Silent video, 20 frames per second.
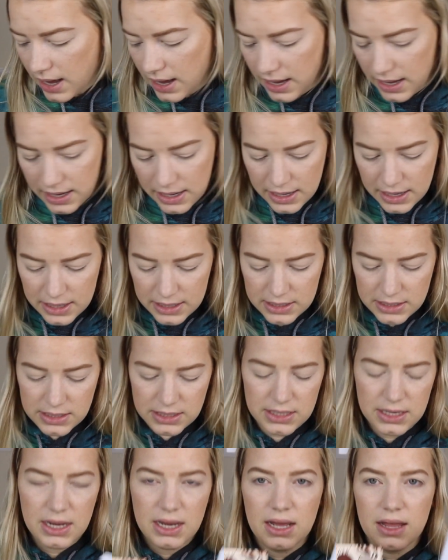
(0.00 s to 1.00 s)

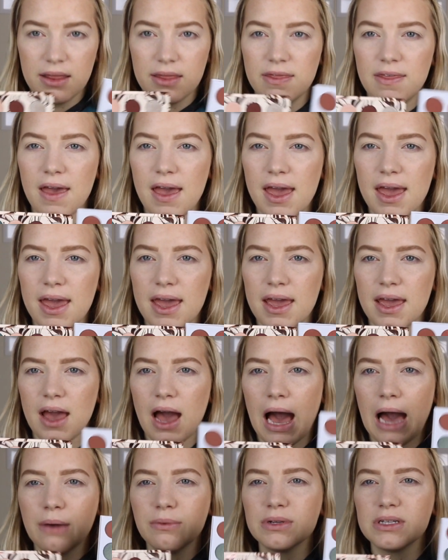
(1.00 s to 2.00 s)
And
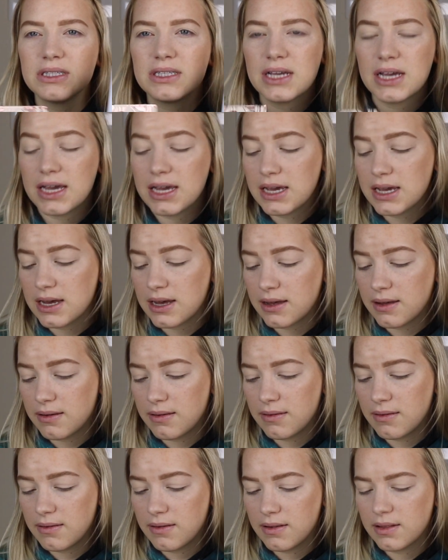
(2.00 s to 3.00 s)
I would say,
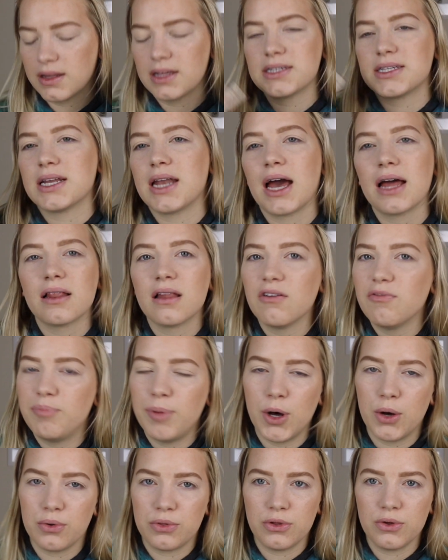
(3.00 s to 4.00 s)
listen, I love
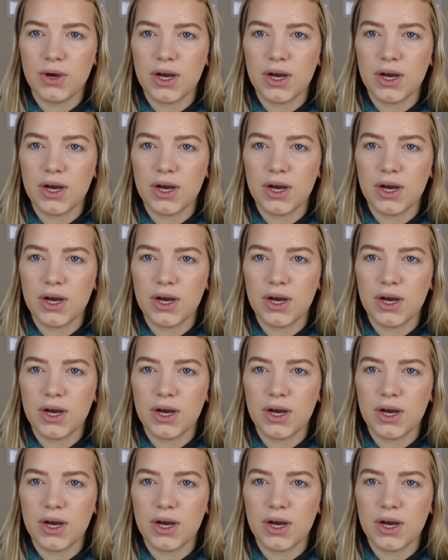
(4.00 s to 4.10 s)
both.